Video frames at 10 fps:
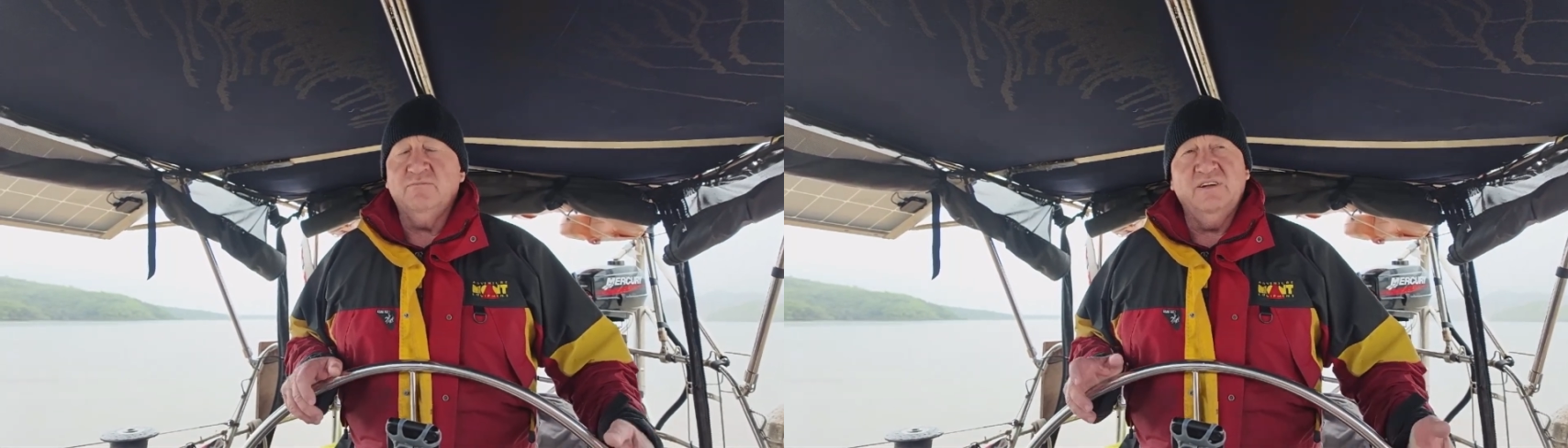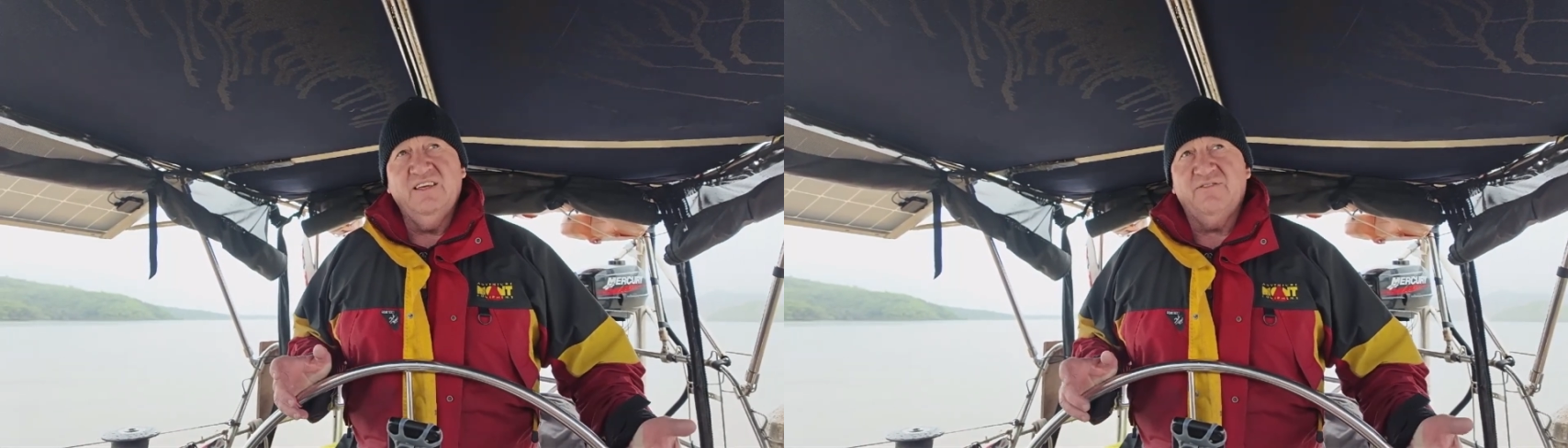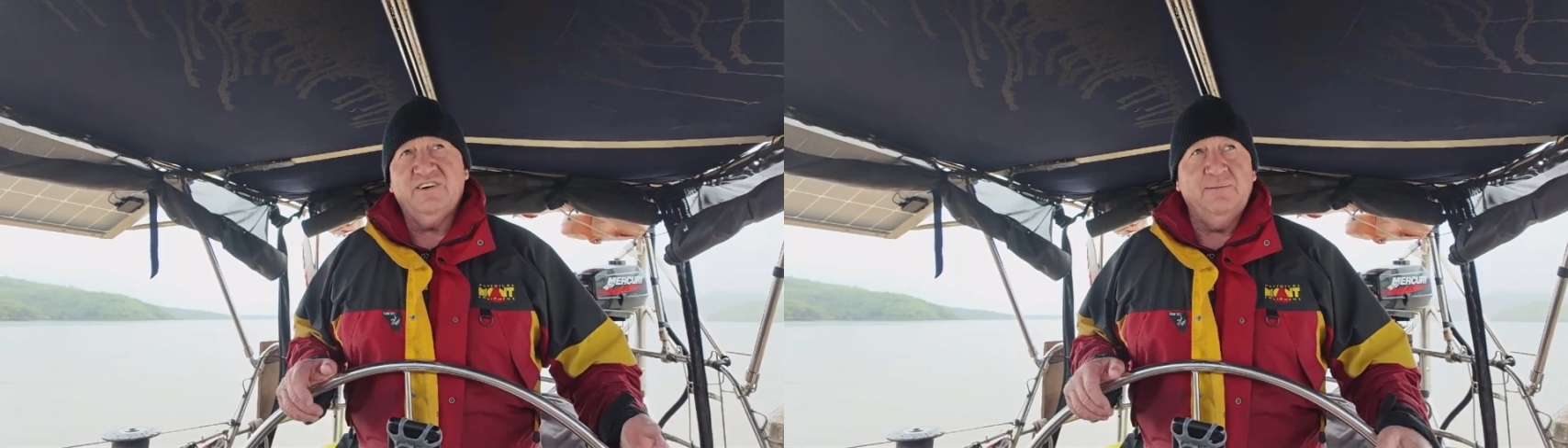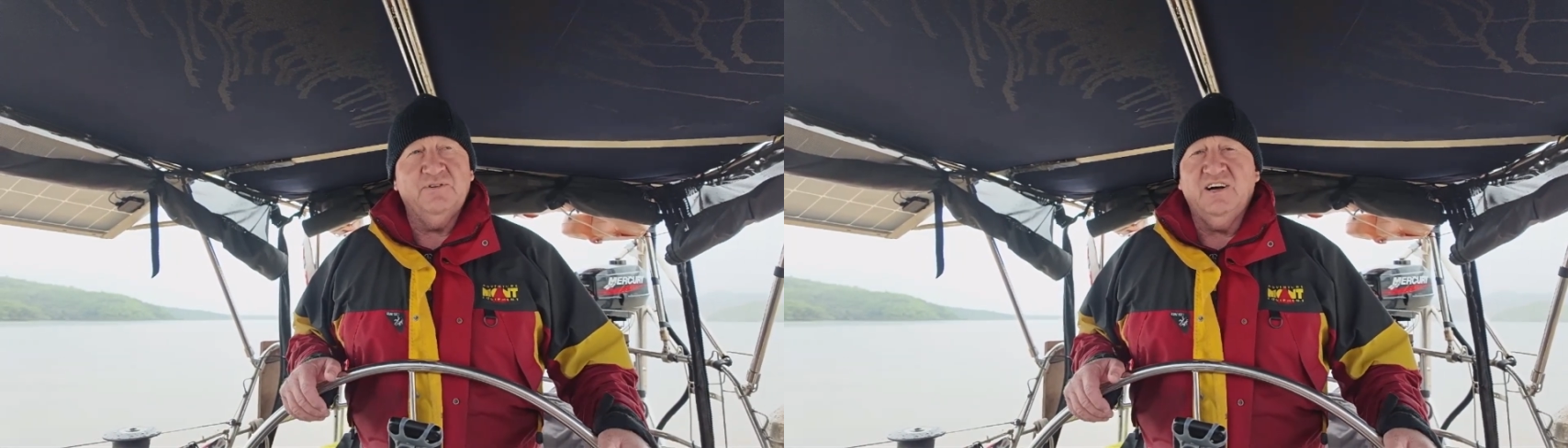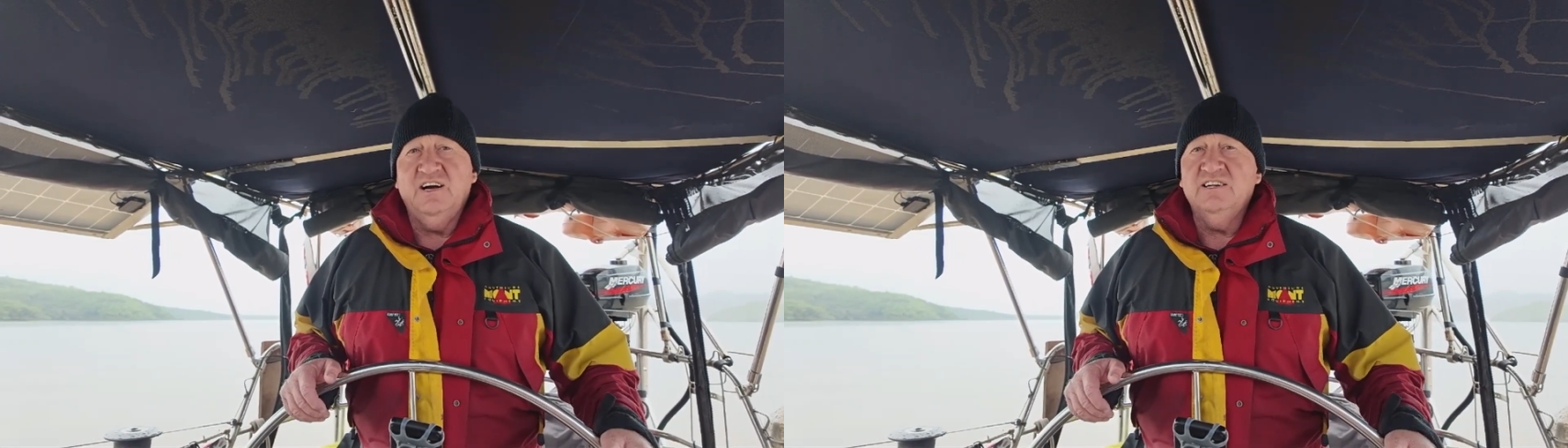been there for a
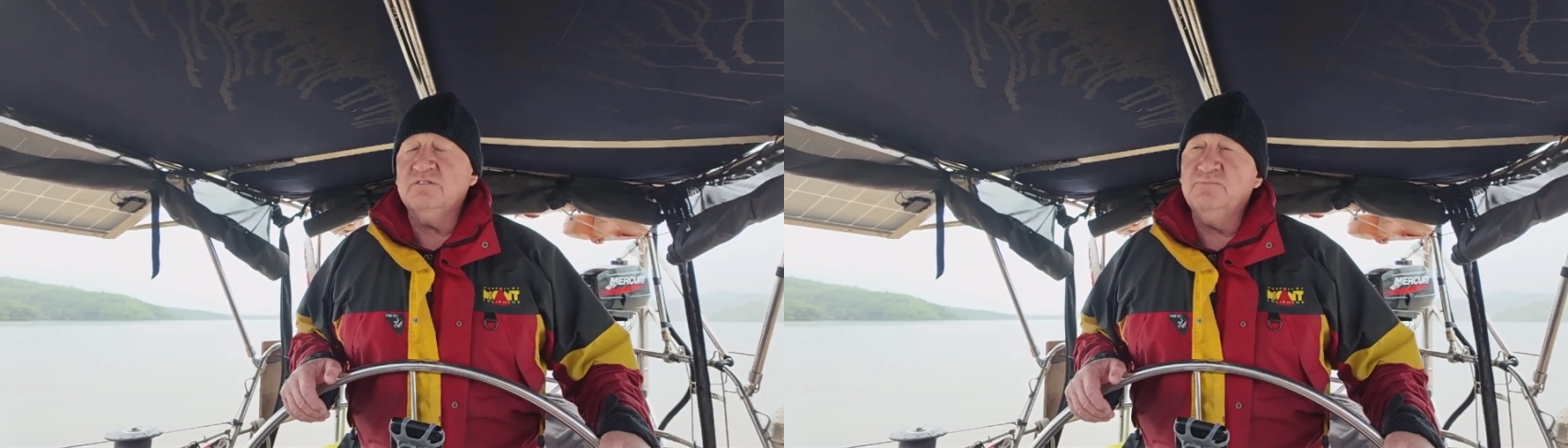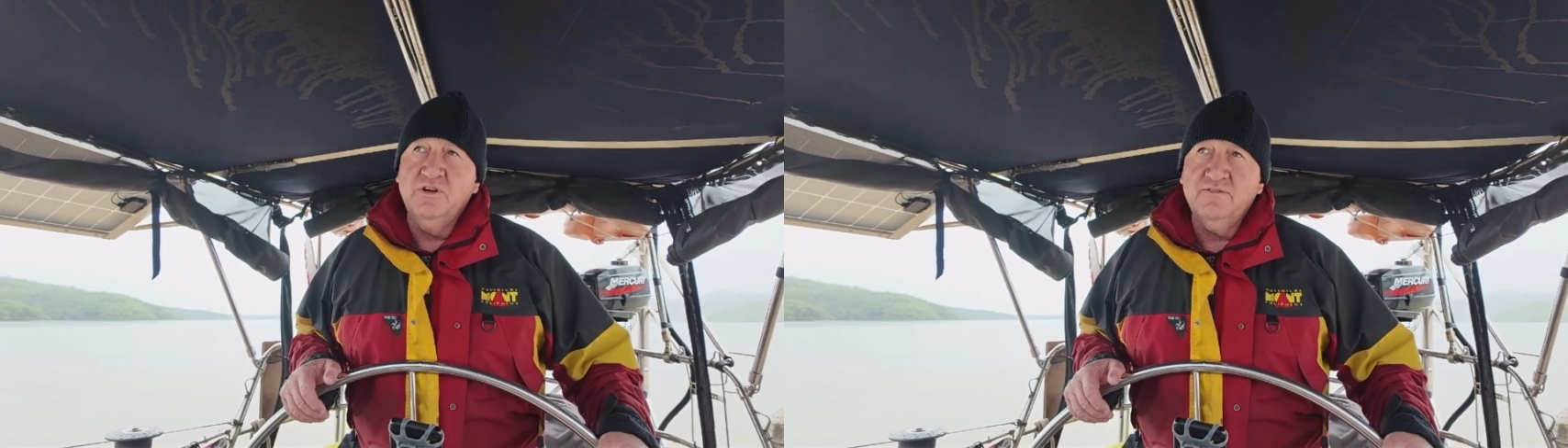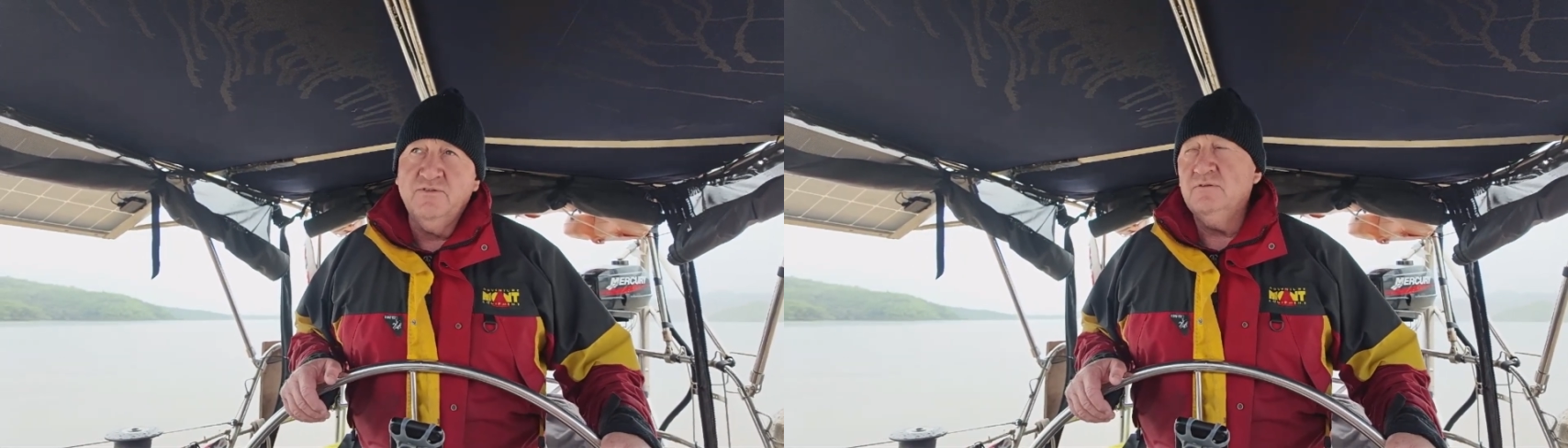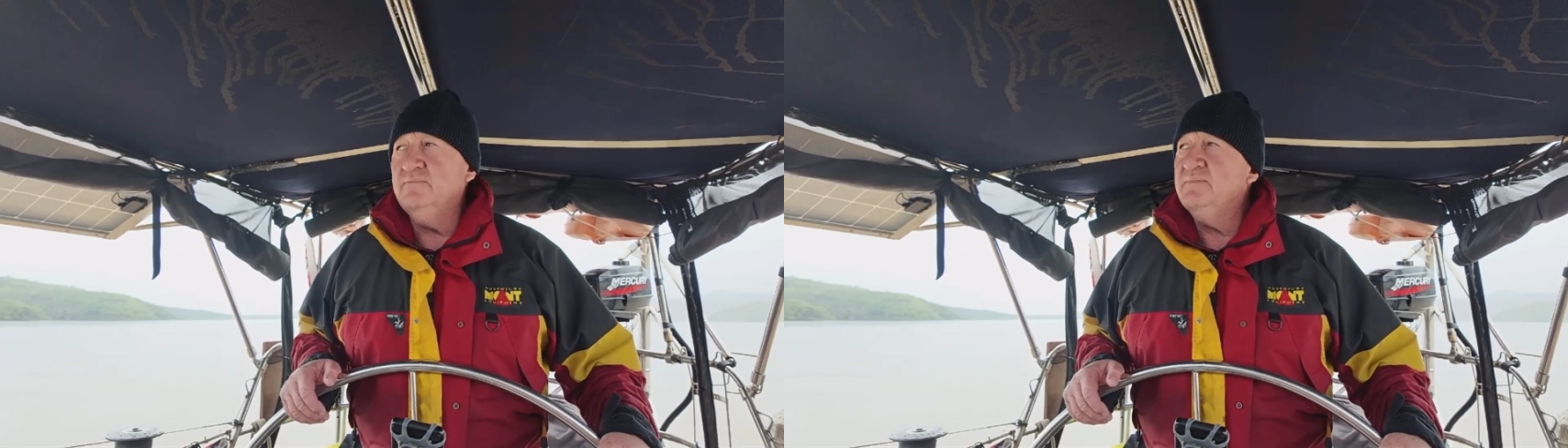couple of days. It was beautiful,